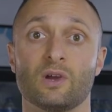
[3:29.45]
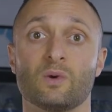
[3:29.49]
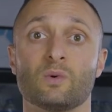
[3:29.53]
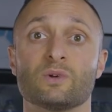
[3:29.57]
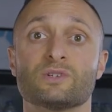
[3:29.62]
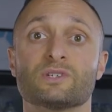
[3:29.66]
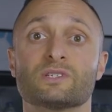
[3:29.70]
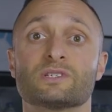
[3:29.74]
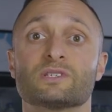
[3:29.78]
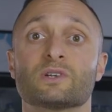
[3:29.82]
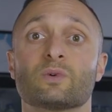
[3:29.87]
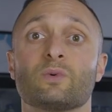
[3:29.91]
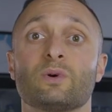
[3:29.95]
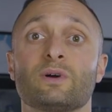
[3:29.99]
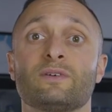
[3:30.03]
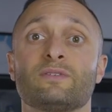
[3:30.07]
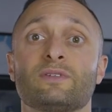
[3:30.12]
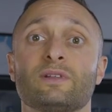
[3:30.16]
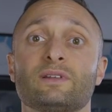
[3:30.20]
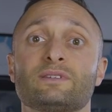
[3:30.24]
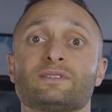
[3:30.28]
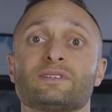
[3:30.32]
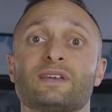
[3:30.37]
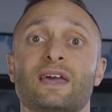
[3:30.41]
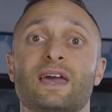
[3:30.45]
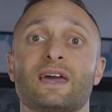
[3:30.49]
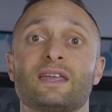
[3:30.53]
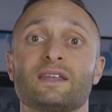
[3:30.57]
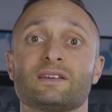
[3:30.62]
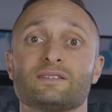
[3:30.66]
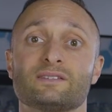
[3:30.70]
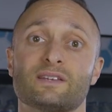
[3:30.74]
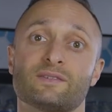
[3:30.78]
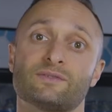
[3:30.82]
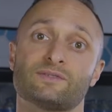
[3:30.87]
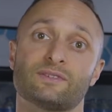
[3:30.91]
which is equivalent to N
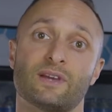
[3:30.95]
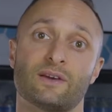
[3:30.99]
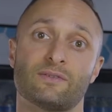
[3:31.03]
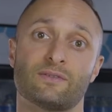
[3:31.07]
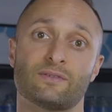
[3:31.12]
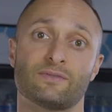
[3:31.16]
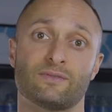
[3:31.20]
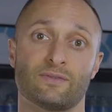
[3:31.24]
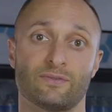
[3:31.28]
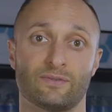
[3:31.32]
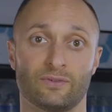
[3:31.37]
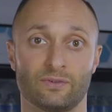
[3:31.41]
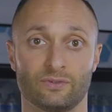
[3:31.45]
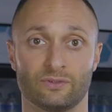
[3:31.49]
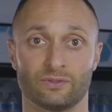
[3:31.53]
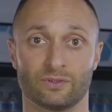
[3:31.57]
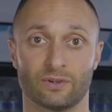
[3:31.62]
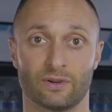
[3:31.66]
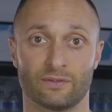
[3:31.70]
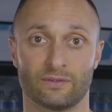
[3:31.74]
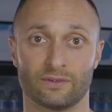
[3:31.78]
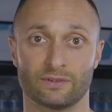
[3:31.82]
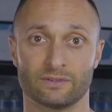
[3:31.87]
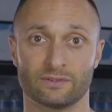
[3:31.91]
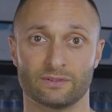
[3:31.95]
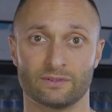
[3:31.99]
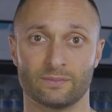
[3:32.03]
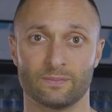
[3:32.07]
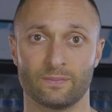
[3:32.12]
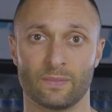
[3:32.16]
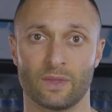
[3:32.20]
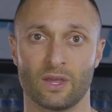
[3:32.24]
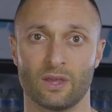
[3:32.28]
S F seven for food service.